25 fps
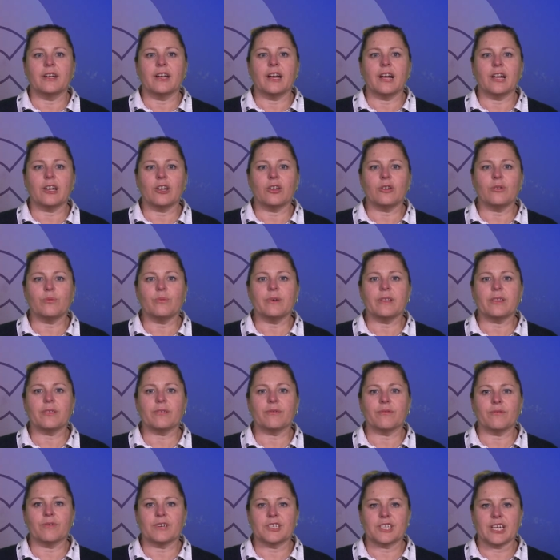Along
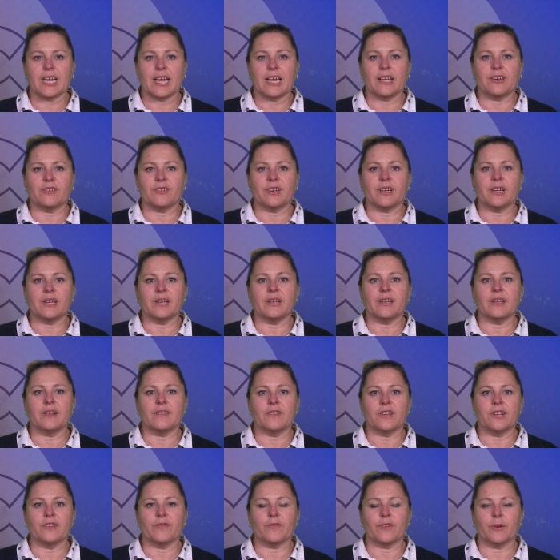with Rajendra
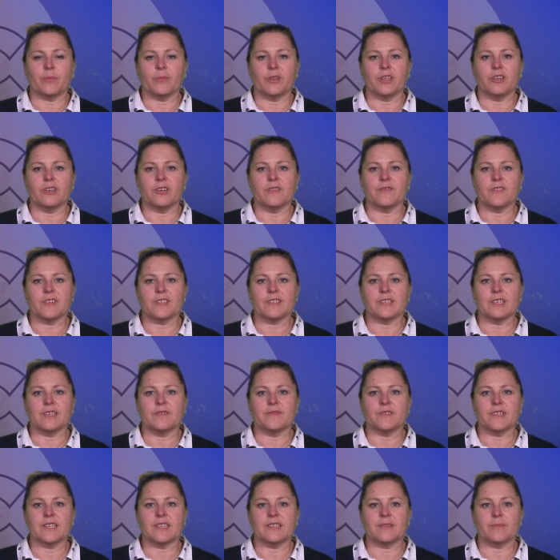from the University
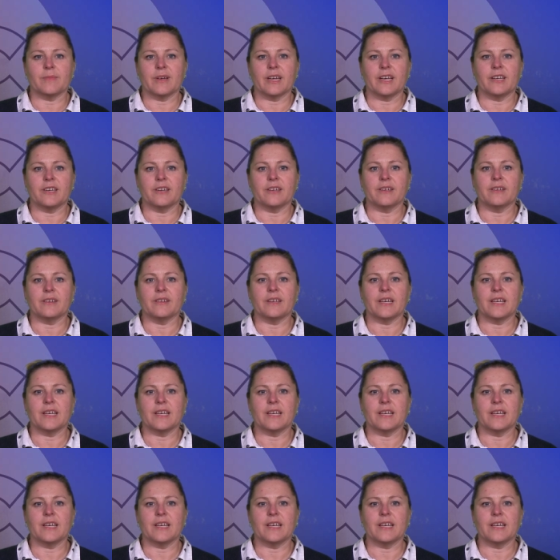of Tasmania